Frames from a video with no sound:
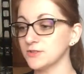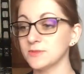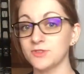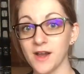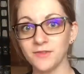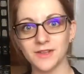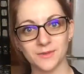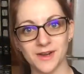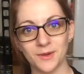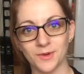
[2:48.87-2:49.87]
to do some traveling
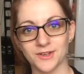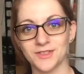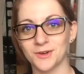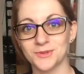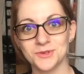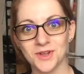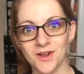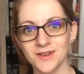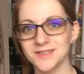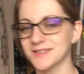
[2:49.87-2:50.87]
when I worked there, which was
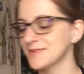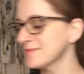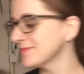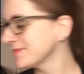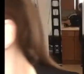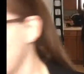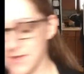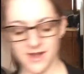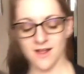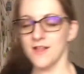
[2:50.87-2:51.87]
awesome.
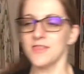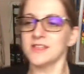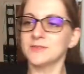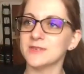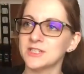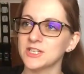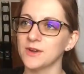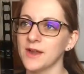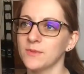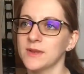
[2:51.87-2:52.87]
And on this one
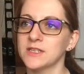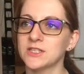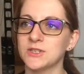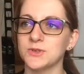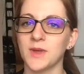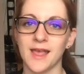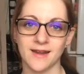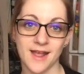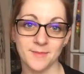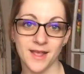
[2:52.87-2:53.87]
show, I went to
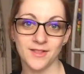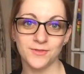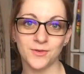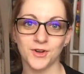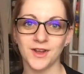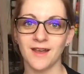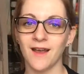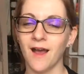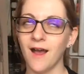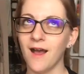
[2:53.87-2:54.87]
Anaheim,
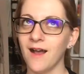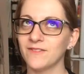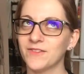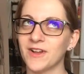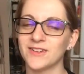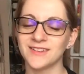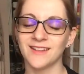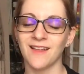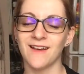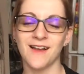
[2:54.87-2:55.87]
California.
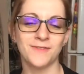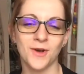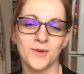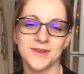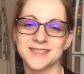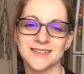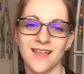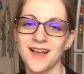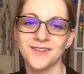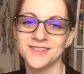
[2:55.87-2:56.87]
I've always
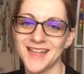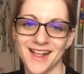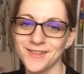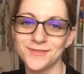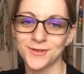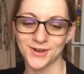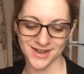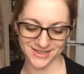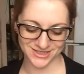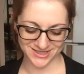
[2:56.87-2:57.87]
loved
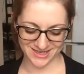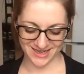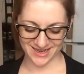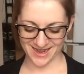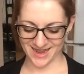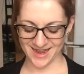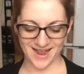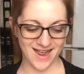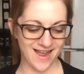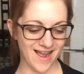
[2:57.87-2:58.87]
California, just the
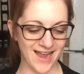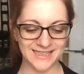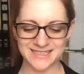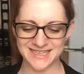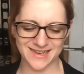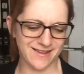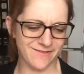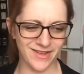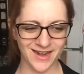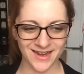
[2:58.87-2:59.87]

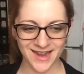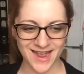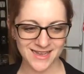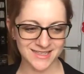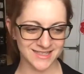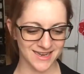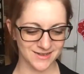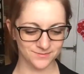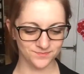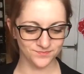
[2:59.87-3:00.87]
idea of it, I guess,
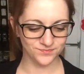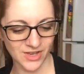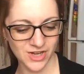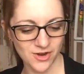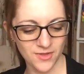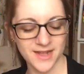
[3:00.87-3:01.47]
and you know,